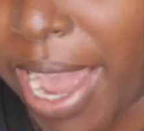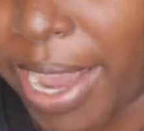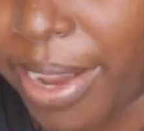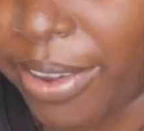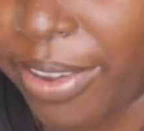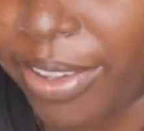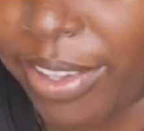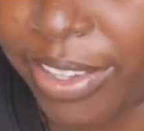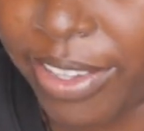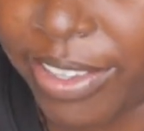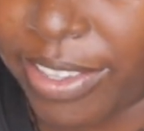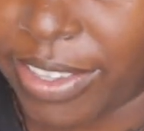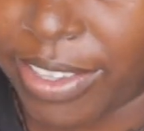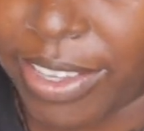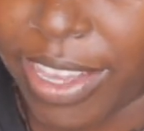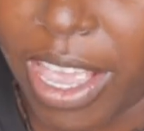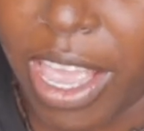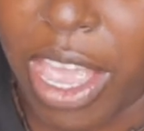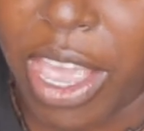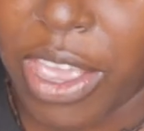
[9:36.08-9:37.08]
bagels,
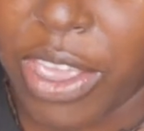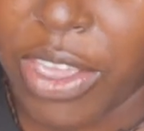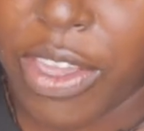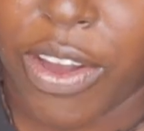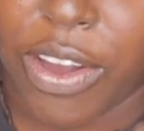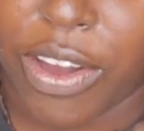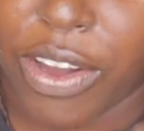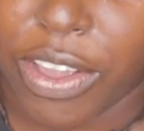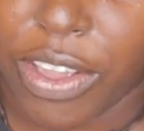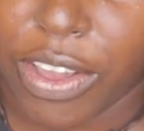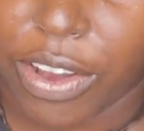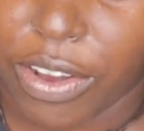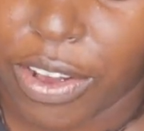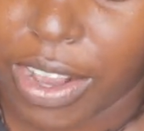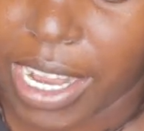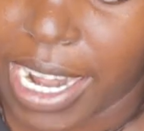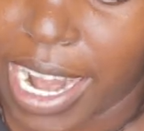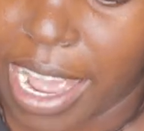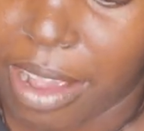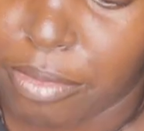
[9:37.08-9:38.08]
your your
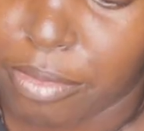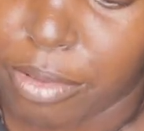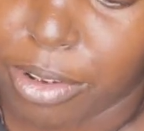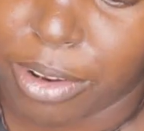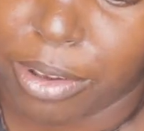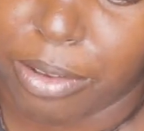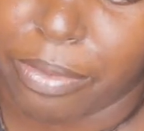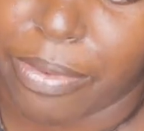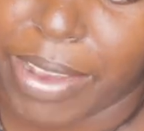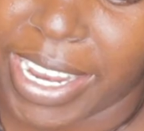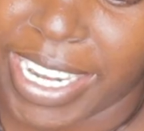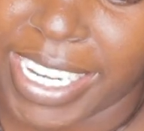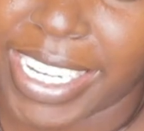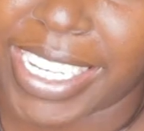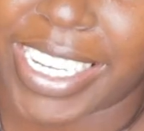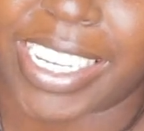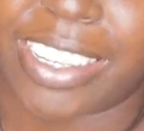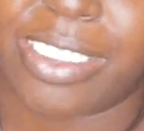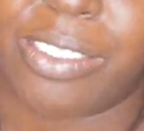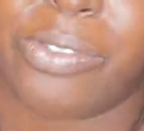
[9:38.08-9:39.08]
laptop. I
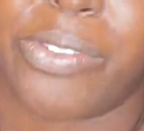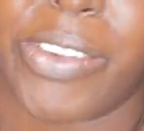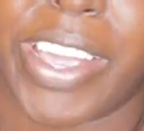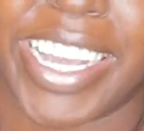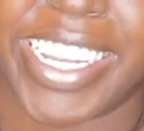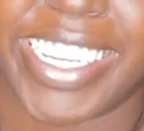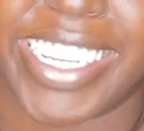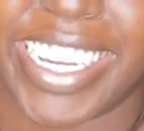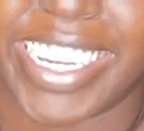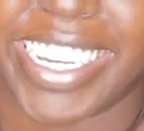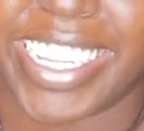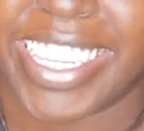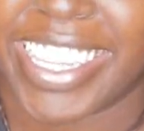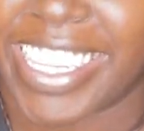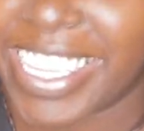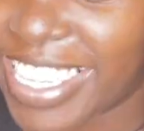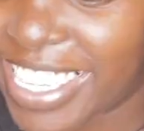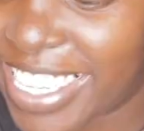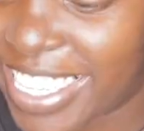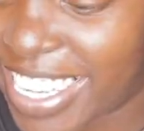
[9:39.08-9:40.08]
didn't expect
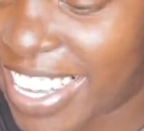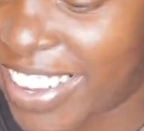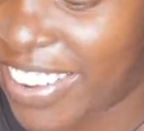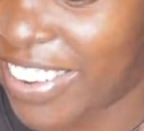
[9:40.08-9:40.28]
anything.